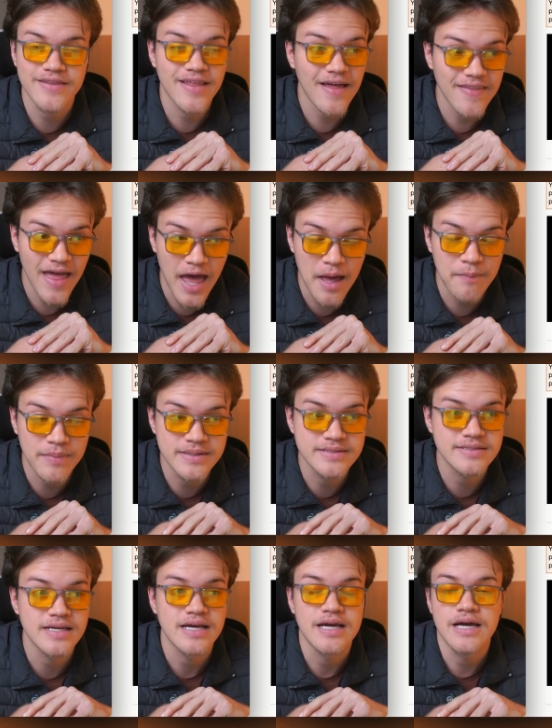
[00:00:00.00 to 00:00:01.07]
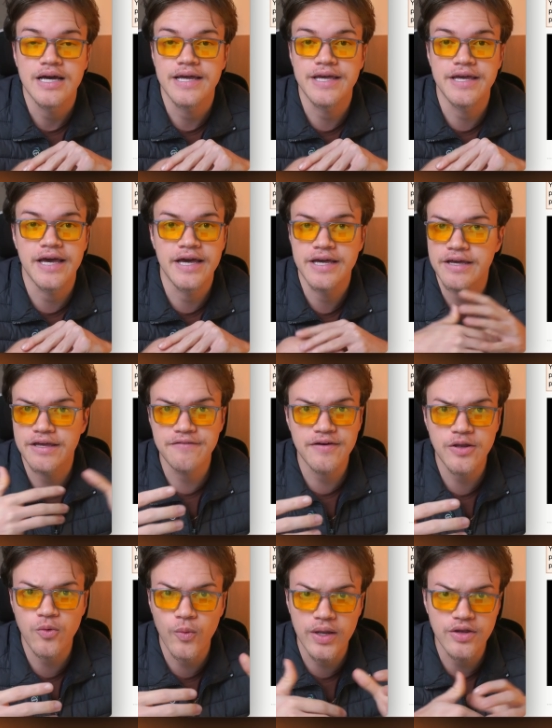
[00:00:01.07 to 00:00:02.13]
That happens
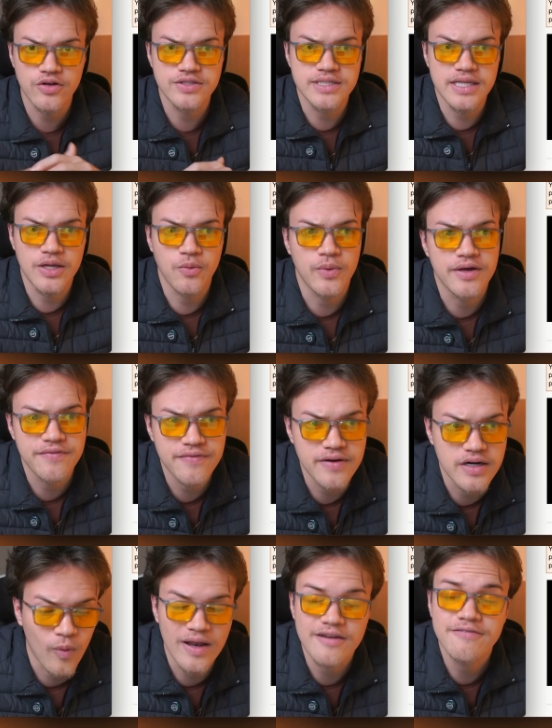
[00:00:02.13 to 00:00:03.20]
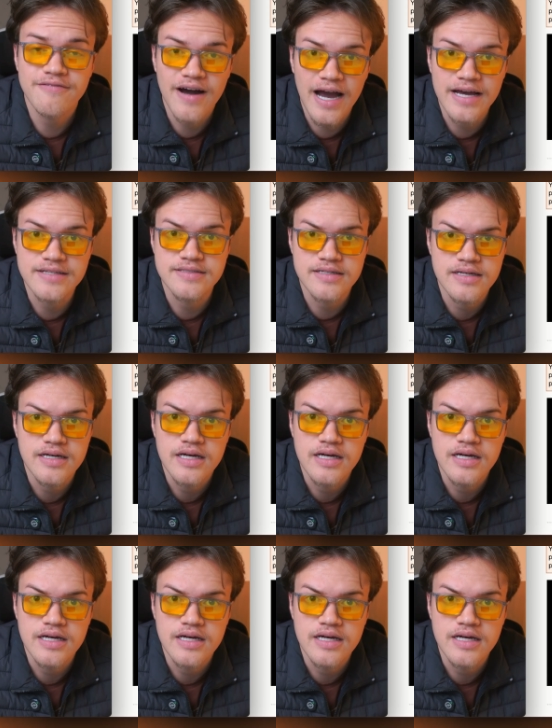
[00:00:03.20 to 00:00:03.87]
even when you're dealing with qualified